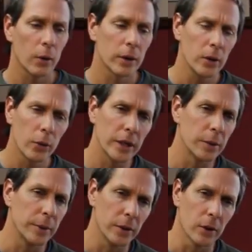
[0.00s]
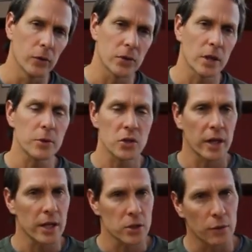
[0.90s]
We did a demo scene
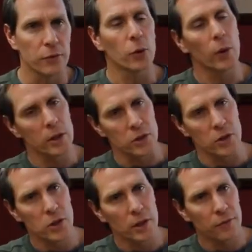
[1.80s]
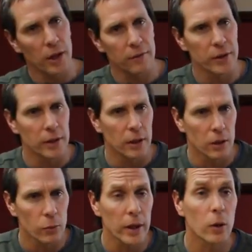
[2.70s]
and I was gonna film the whole thing,
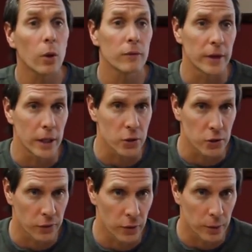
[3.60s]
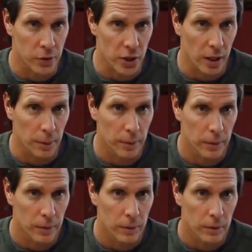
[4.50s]
but it was just way too
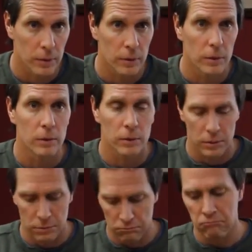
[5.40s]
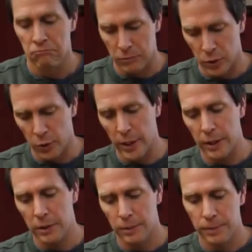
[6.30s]
ambitious and there was no way I was gonna
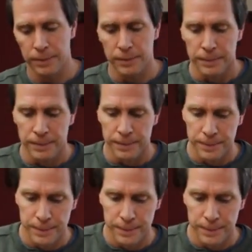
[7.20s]
be able to pull it off.